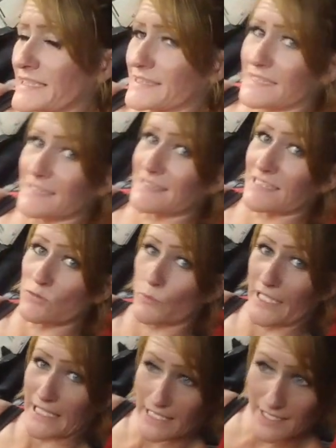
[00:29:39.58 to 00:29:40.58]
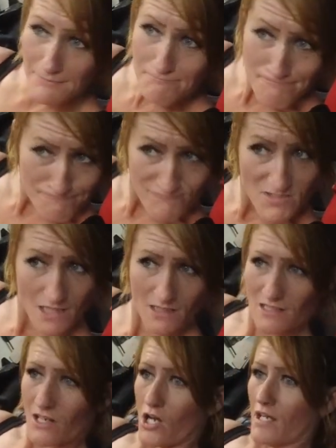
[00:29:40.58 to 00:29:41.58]
sixties this weekend
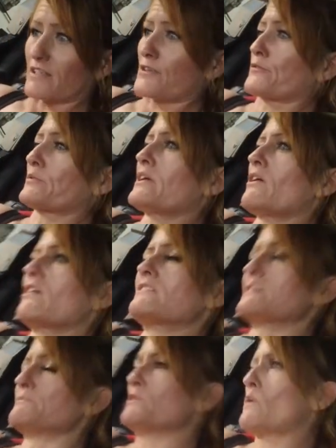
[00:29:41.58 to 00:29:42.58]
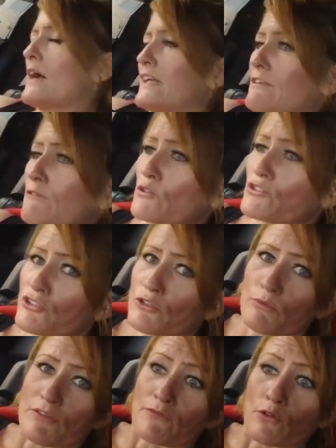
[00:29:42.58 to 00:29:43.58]
on a three R W I Evo
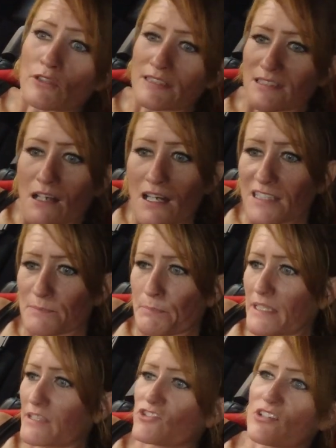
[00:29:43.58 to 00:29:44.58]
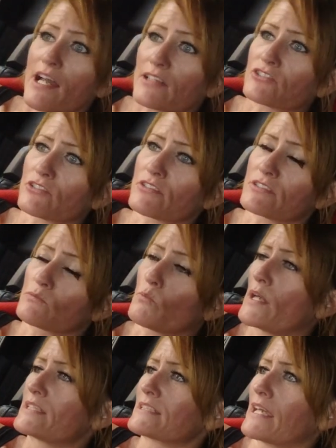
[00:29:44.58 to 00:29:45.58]
tune with full exhaust, big injectors,
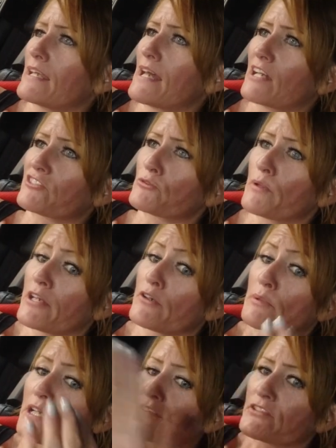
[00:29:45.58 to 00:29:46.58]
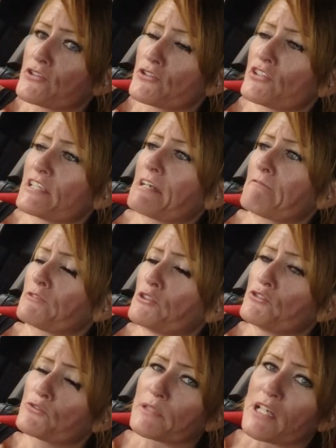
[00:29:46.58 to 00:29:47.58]
wastegate actuator. We got the thirty amp
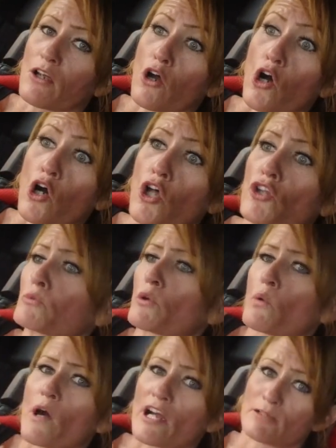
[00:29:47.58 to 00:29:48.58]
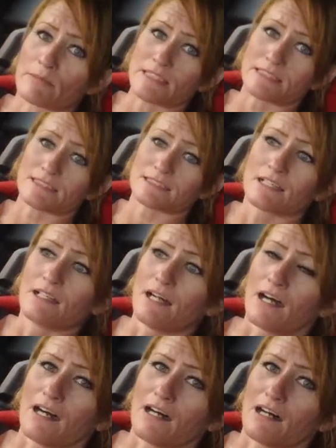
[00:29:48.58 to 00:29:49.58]
fuse. We got all the requirements.
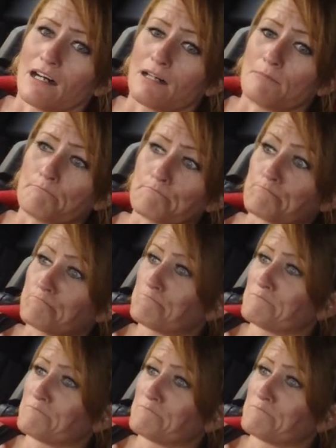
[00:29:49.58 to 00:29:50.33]
Um,